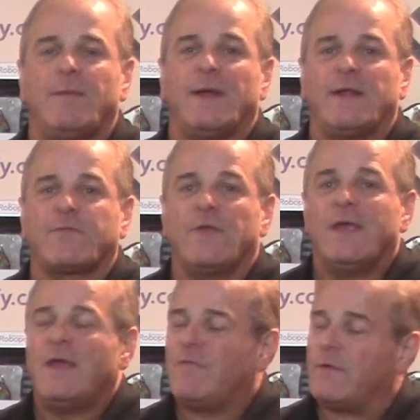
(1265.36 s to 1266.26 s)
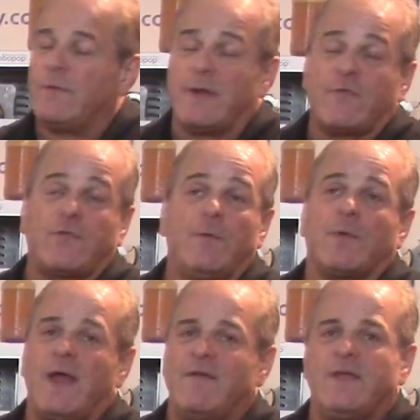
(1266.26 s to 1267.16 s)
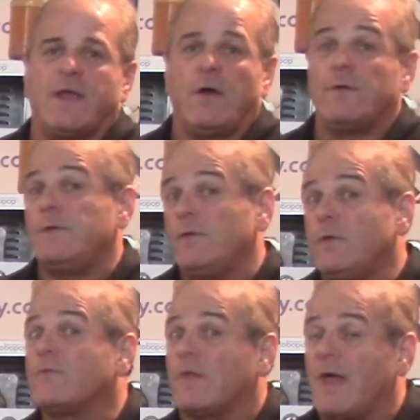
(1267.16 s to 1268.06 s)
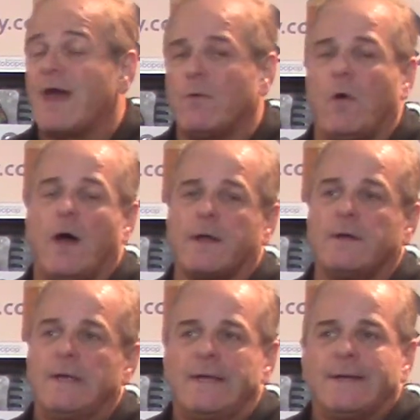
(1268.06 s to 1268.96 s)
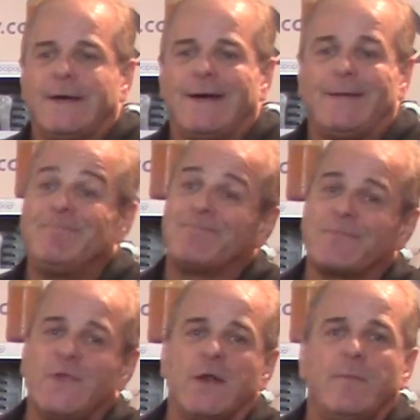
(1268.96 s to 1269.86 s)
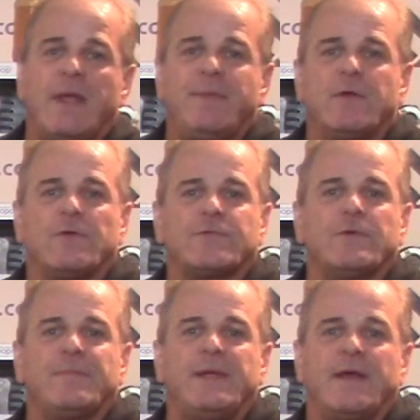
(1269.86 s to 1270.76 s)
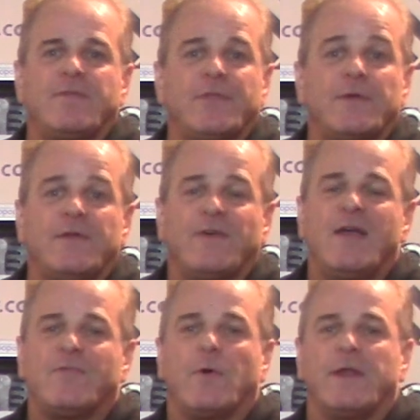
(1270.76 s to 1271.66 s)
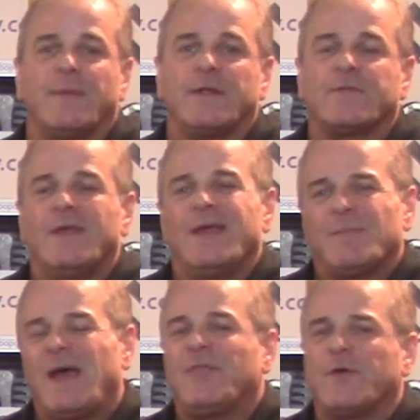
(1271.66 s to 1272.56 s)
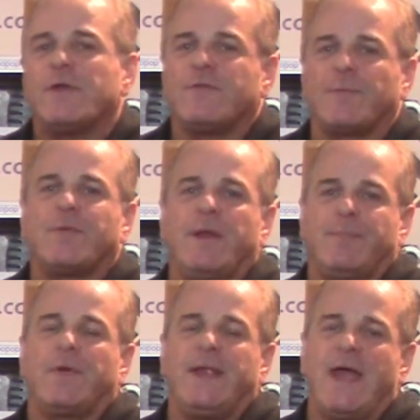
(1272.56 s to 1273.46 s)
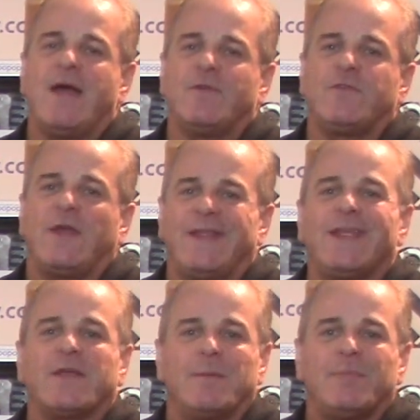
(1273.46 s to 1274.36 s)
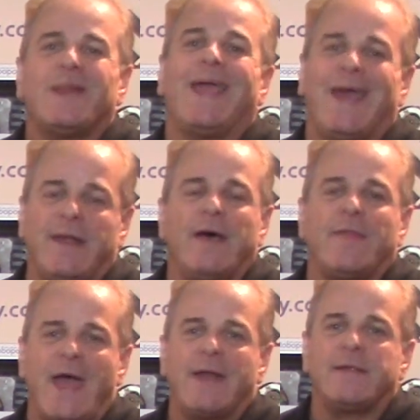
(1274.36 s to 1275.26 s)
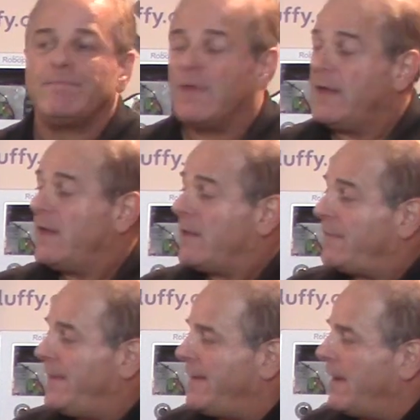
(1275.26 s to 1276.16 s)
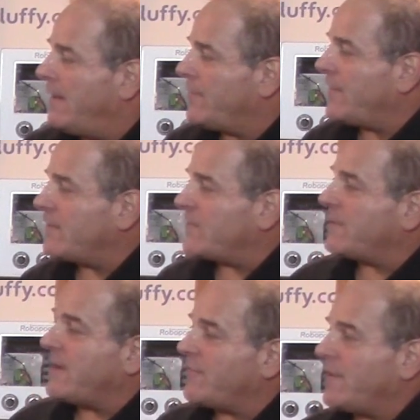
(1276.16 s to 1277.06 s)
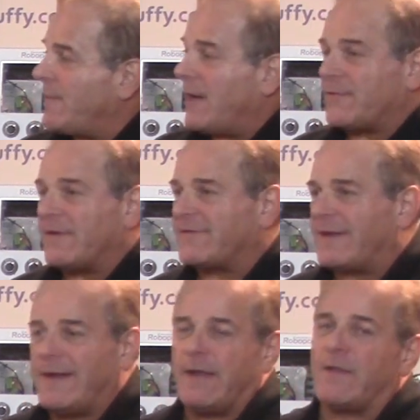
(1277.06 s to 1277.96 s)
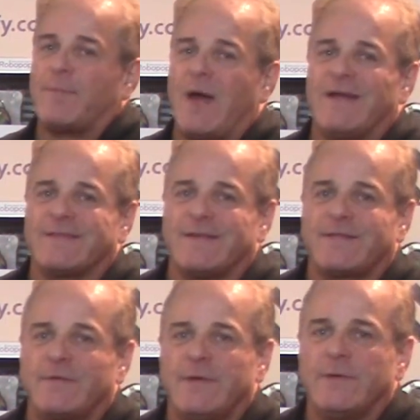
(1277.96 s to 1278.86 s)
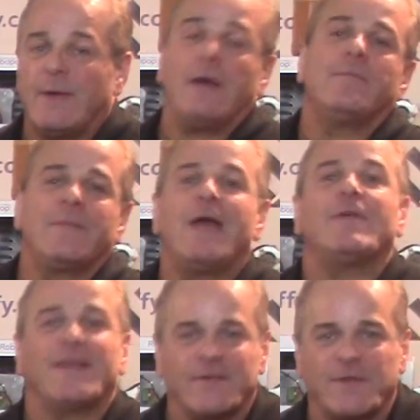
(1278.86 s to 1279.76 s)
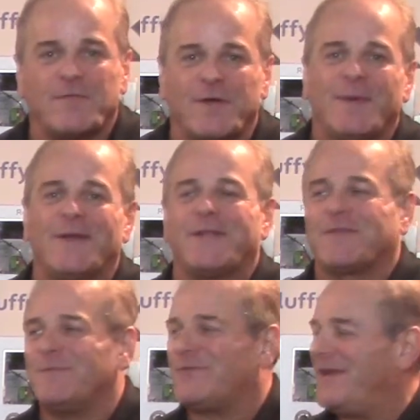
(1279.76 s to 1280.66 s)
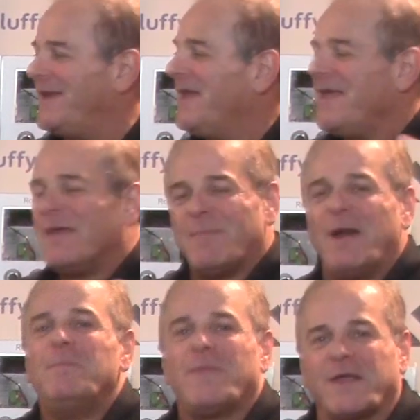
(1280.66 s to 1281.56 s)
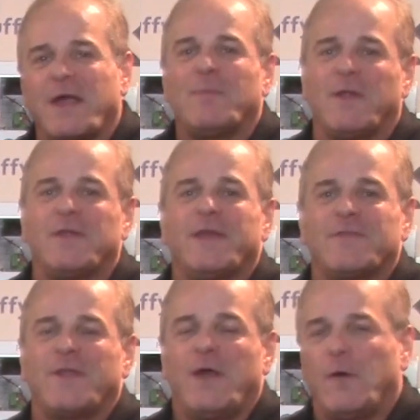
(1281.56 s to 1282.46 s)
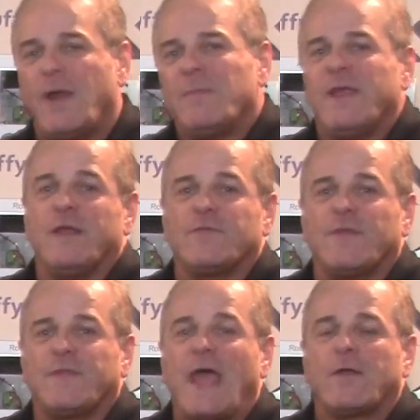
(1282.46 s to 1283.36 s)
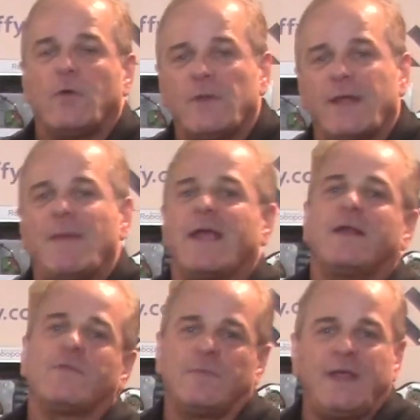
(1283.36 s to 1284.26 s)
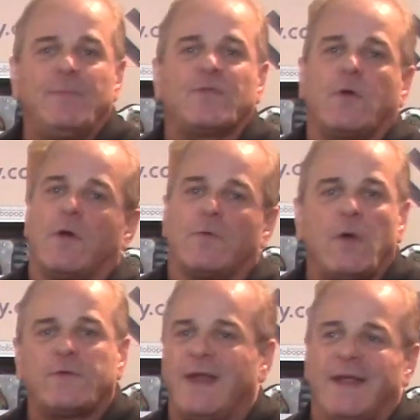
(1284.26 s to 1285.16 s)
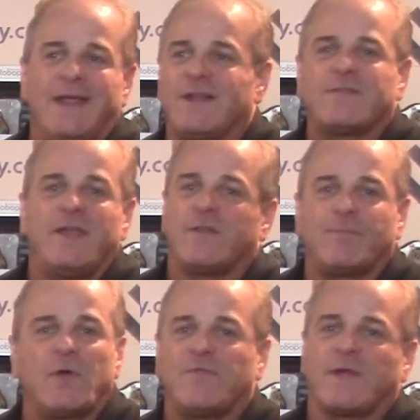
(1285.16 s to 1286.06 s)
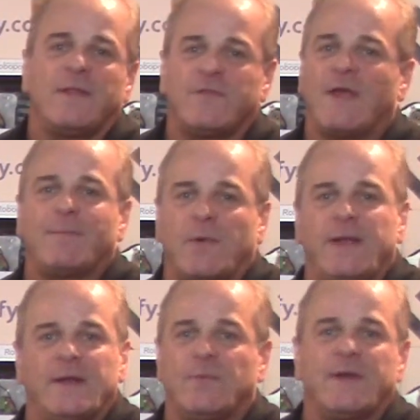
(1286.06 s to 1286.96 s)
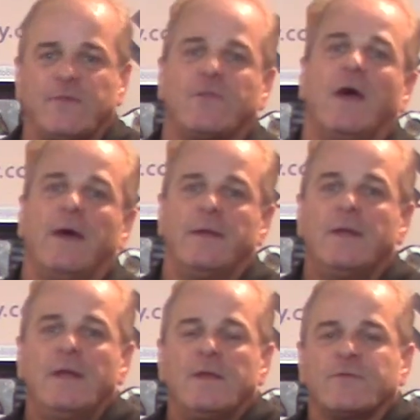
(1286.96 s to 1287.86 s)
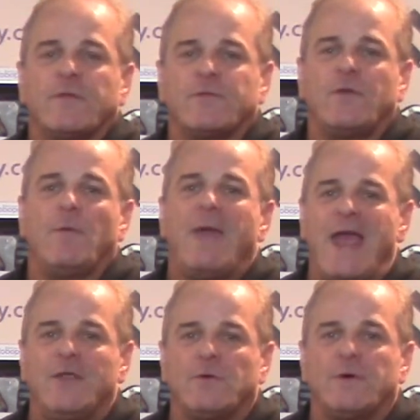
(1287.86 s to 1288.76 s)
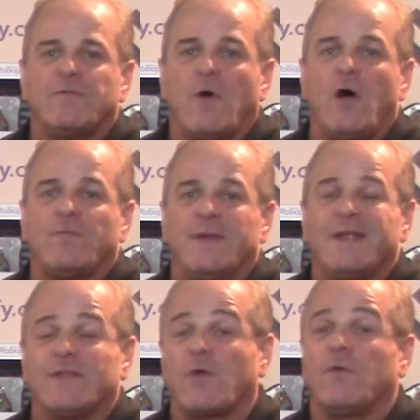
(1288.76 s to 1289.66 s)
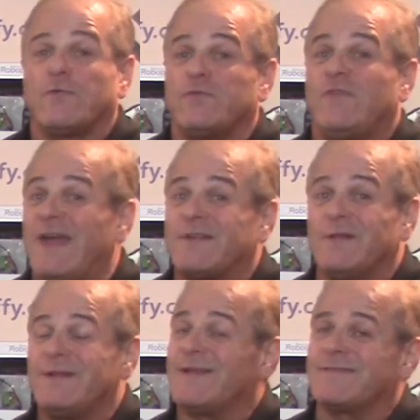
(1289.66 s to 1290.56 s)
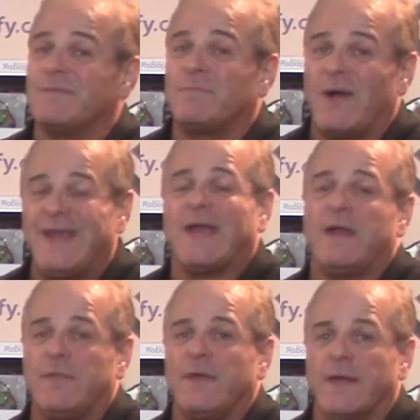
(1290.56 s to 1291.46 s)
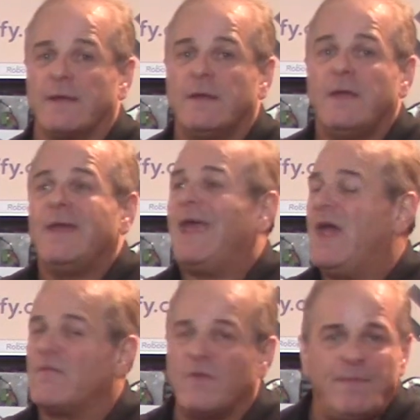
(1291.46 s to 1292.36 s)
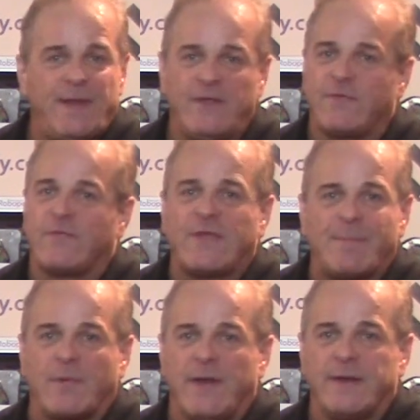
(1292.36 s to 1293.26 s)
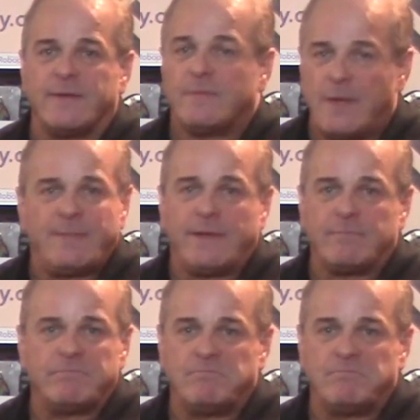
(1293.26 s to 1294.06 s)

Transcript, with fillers: minutes. If you're doing a super heavy coat and you use a lot of water, um, you know, maybe yours will be every 35, 40 minutes. 30 30s are pretty, pretty average. I think you can plan on that. The uh, things that are different about this than any other process well, everything's different about this machine, but a couple other things to note is that that cooling mechanism keeps the corn rotating. It's, it's perfectly separated when it's done. So there's no manual involvement. It's also gentle. It doesn't break anything. Every piece is separated. I mean,